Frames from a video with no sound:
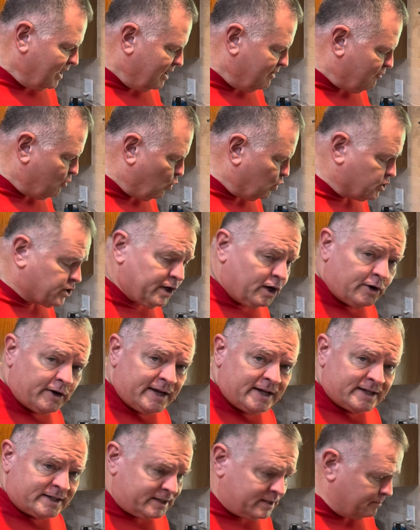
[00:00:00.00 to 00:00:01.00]
Of course, there
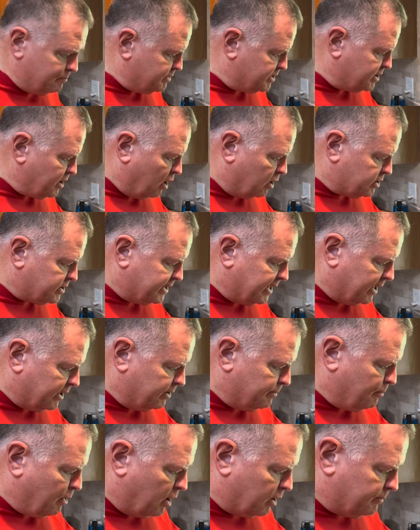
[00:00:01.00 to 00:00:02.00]
is some sauce down
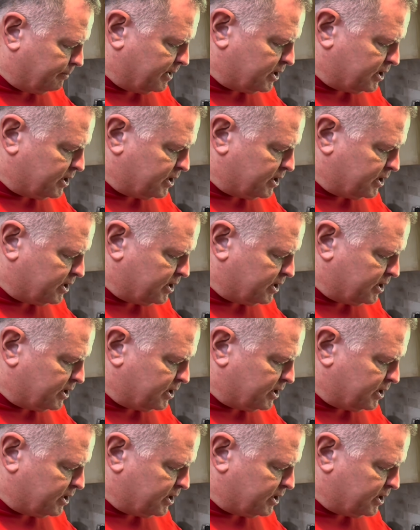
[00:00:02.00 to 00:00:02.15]
the bottom.